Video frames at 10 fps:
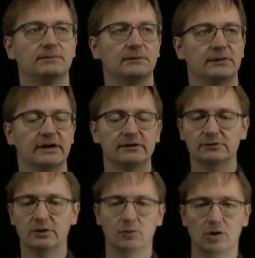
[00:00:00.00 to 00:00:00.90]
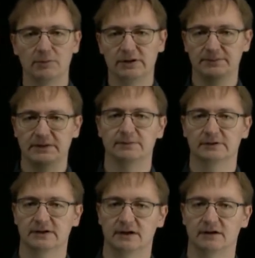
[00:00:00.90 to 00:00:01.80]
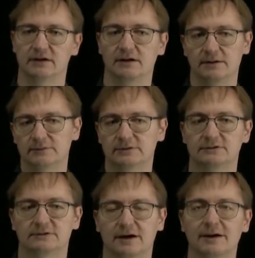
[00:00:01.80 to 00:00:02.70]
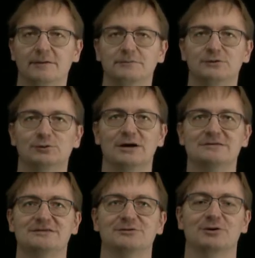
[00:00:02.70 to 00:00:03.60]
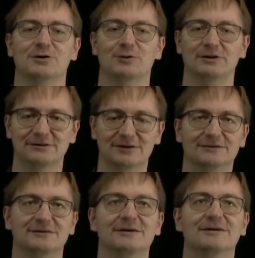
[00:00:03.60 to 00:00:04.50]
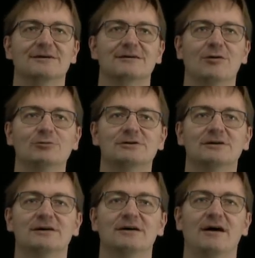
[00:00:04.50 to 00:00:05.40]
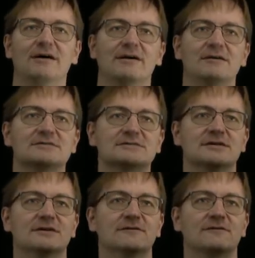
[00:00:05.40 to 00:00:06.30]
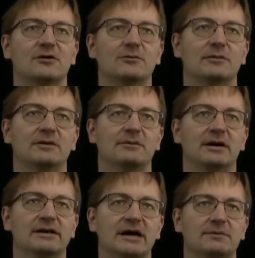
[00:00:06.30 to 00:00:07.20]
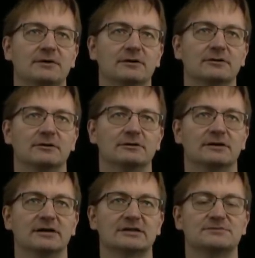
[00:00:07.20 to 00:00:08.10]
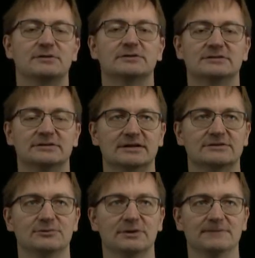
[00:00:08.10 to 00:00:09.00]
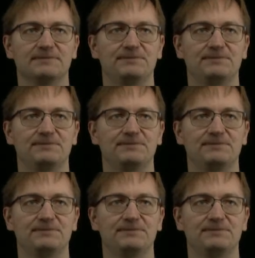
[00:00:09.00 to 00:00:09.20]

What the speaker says: But I don't know how many people there are. I'm too lazy to go and count. I ask from my neighbor or the next person next to me.